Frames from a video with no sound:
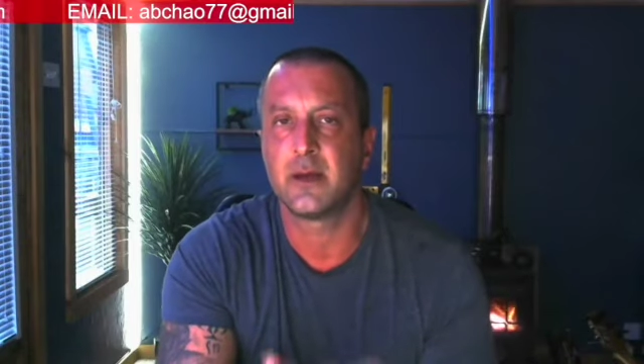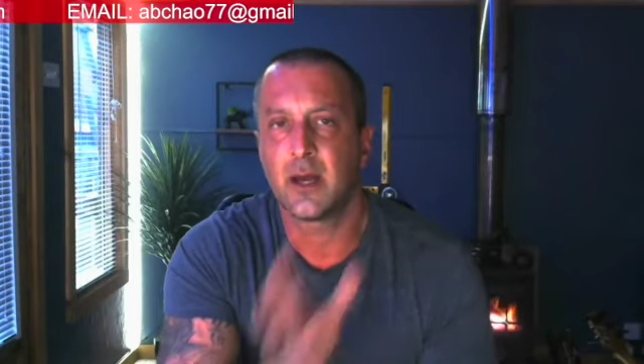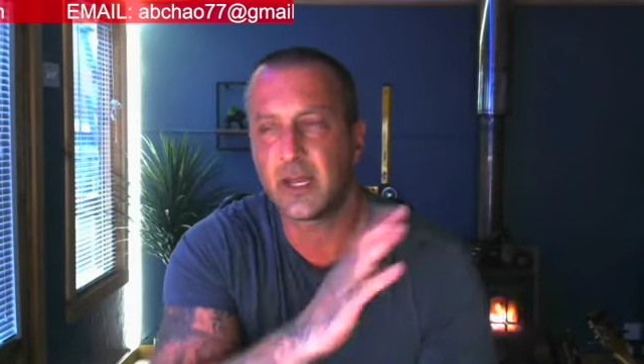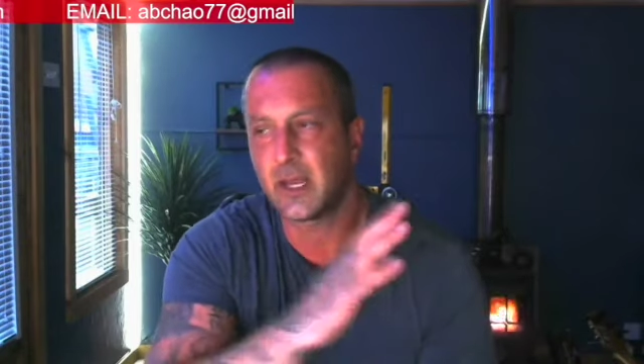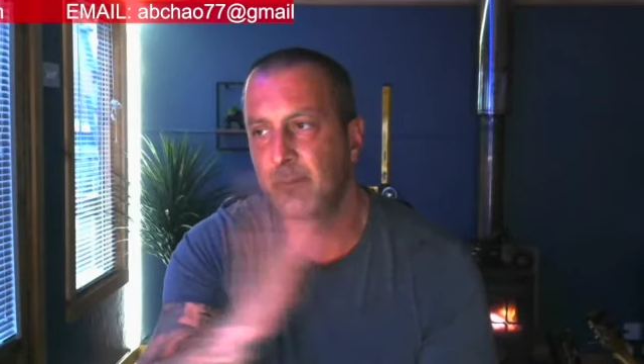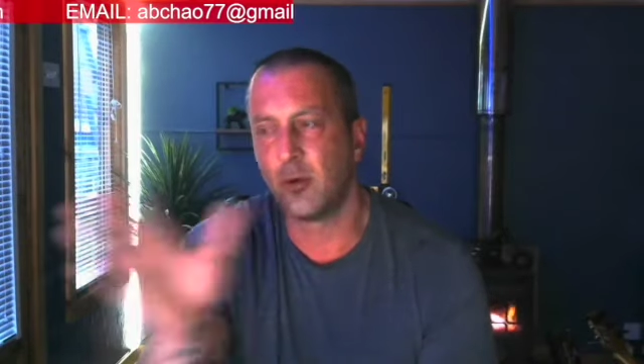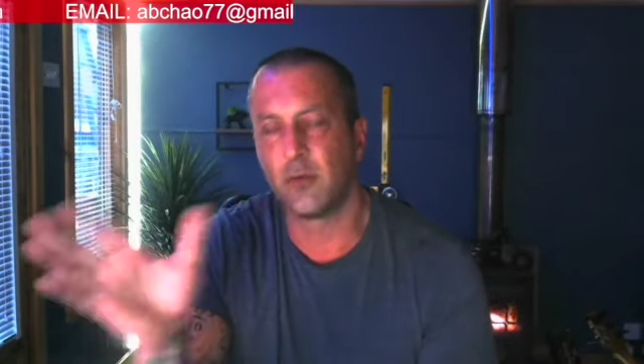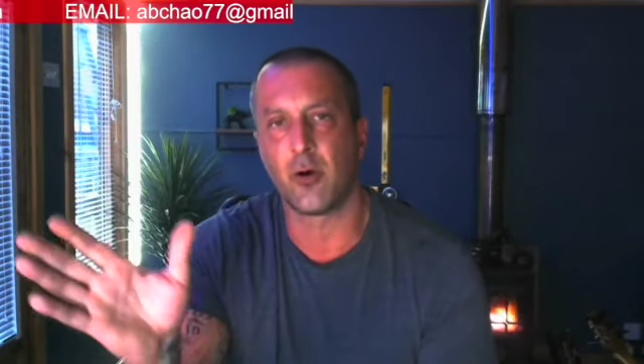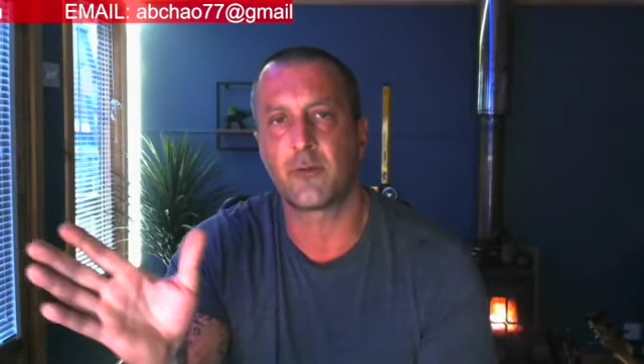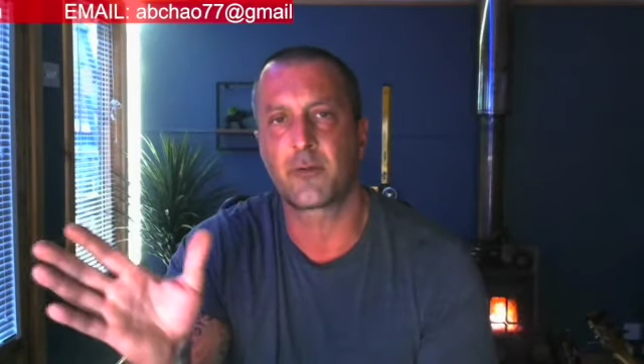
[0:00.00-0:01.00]
And then I
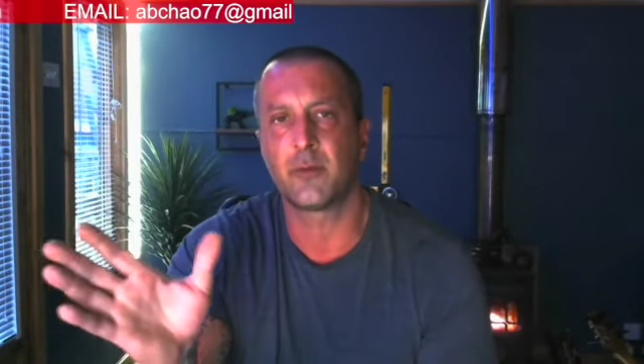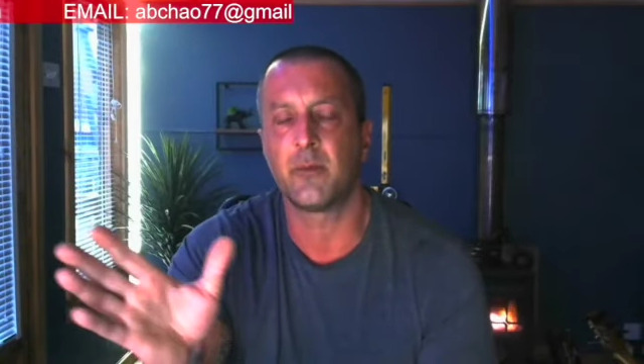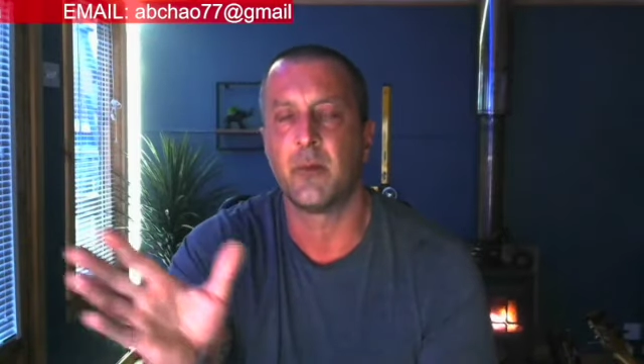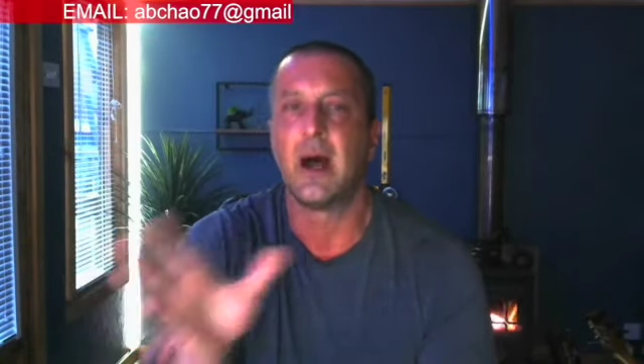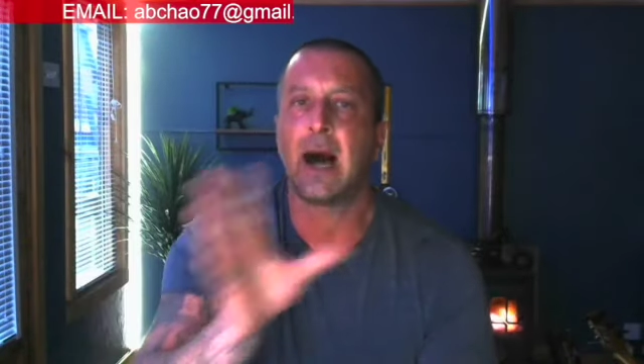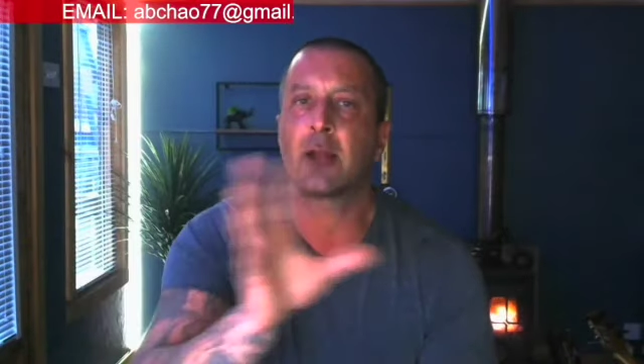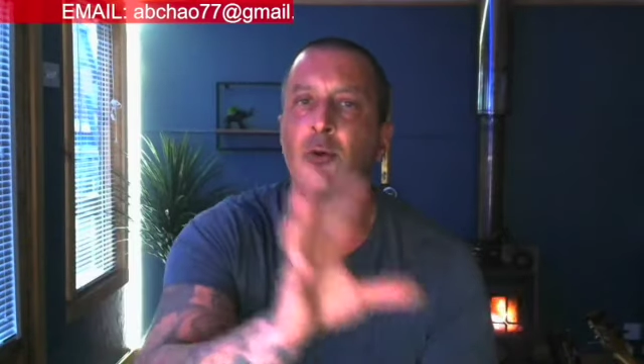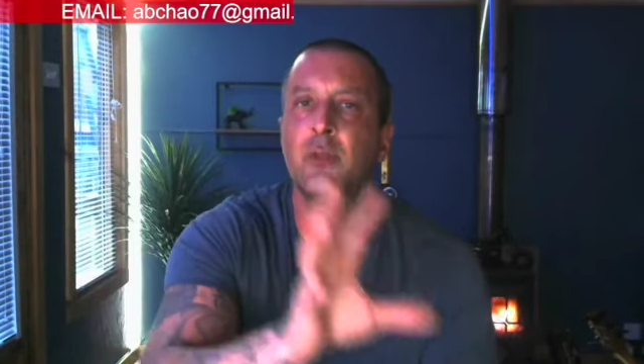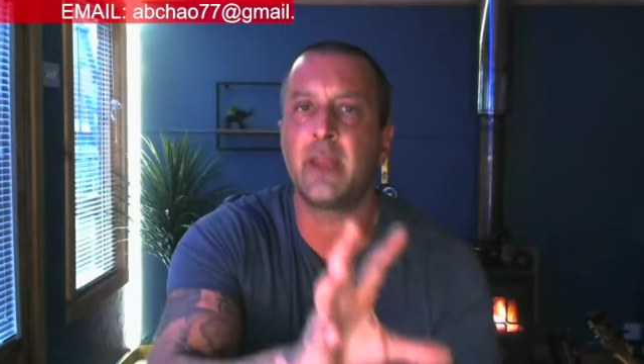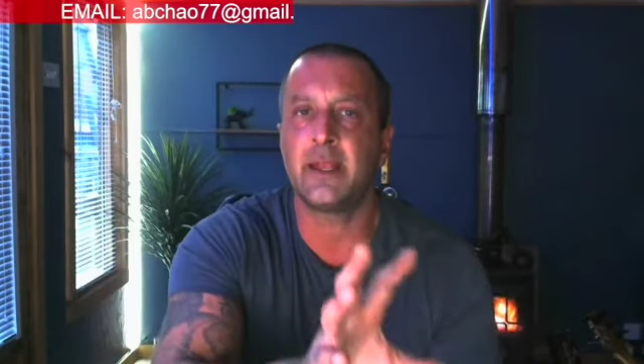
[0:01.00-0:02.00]
move on from them. I
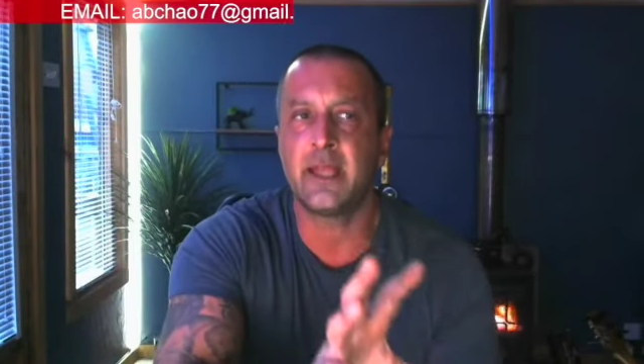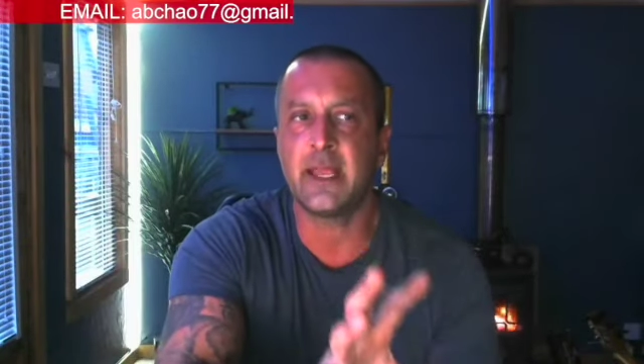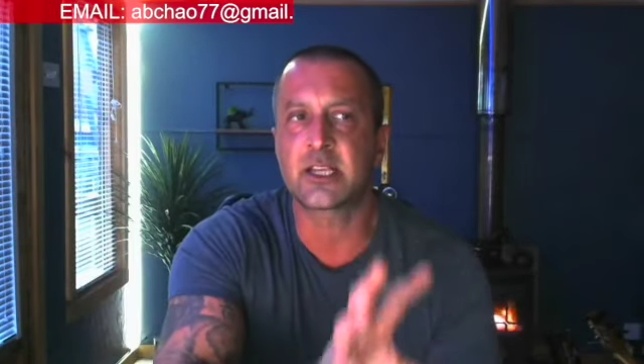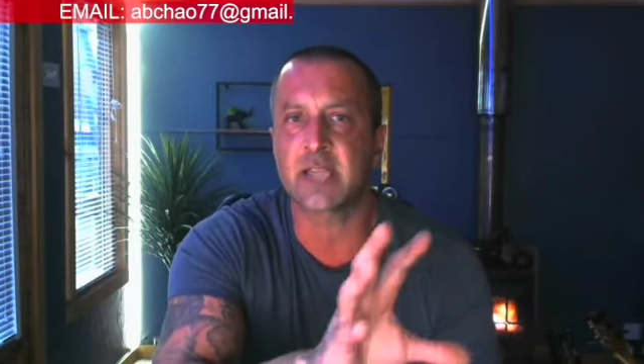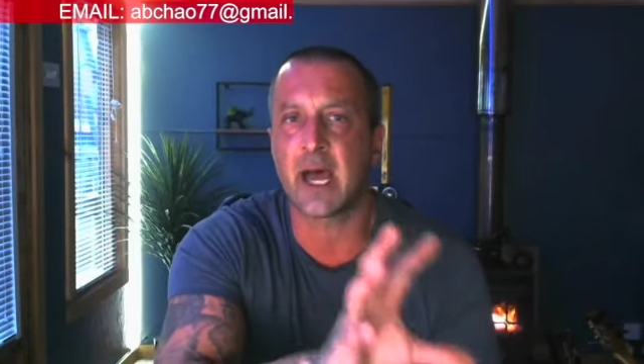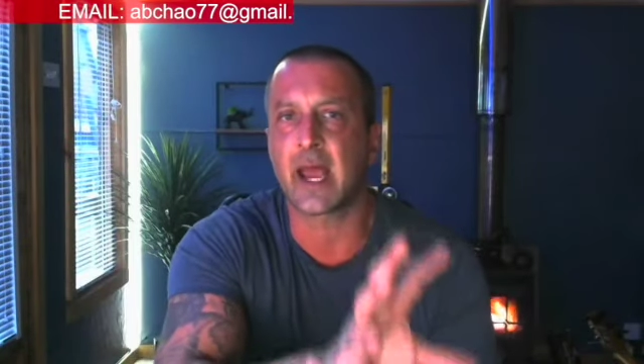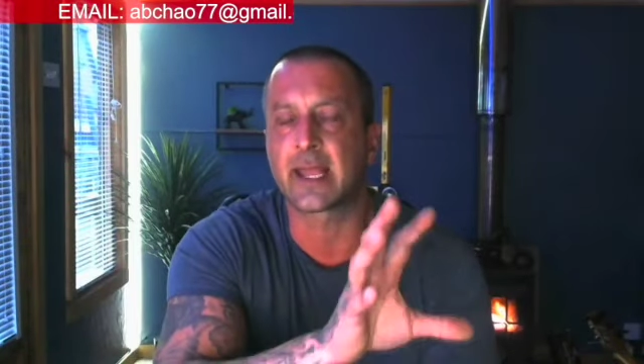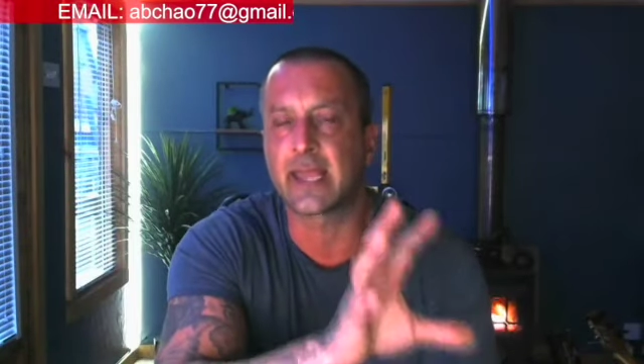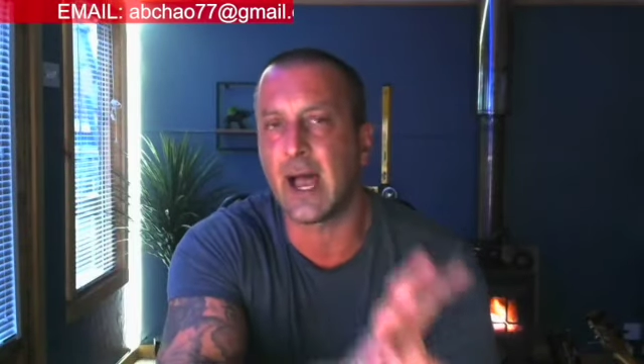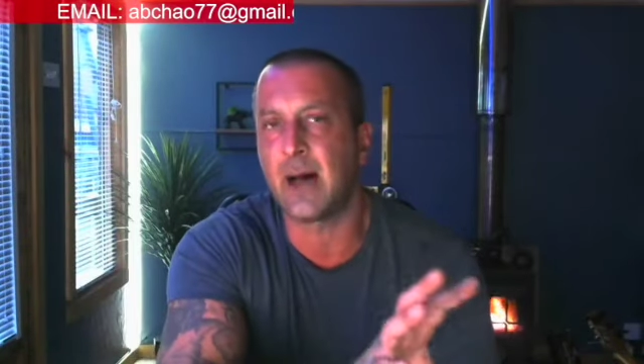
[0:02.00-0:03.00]
don't then need to start
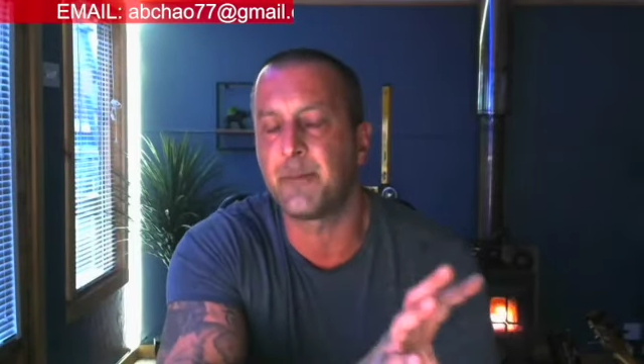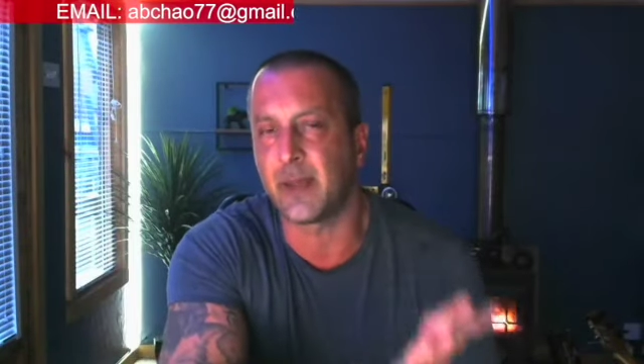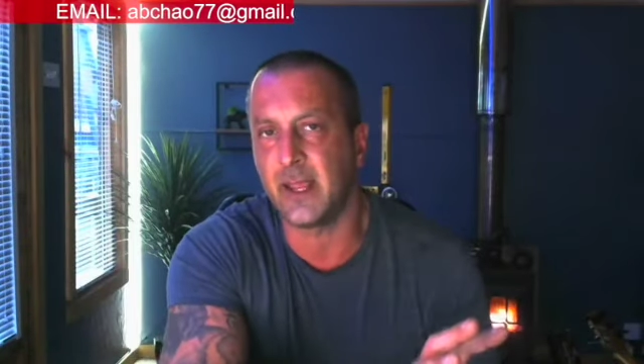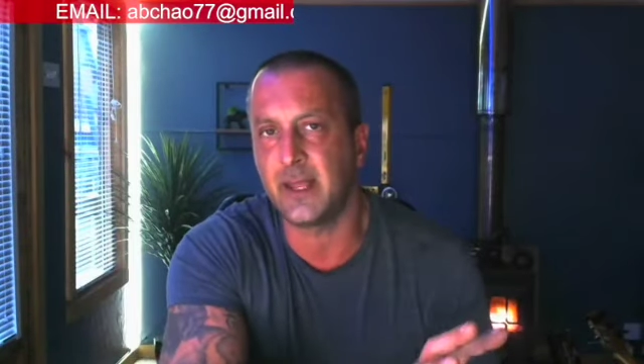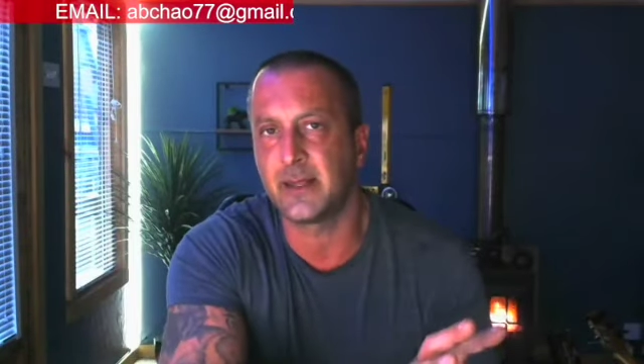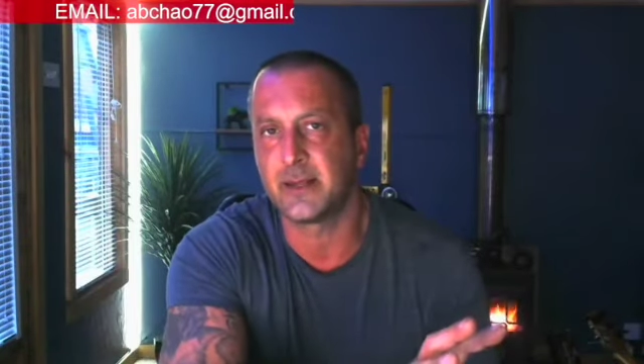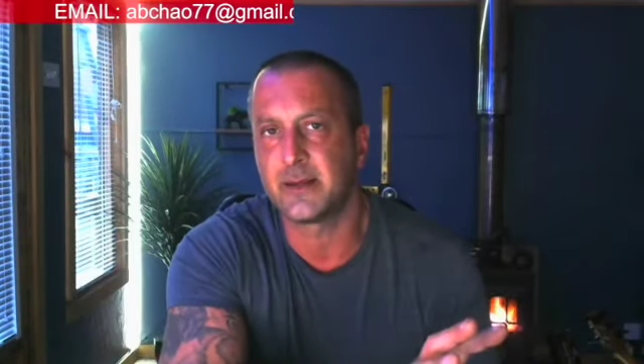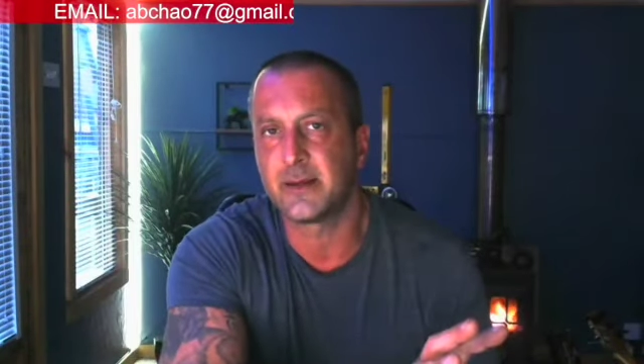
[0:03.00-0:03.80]
a campaign,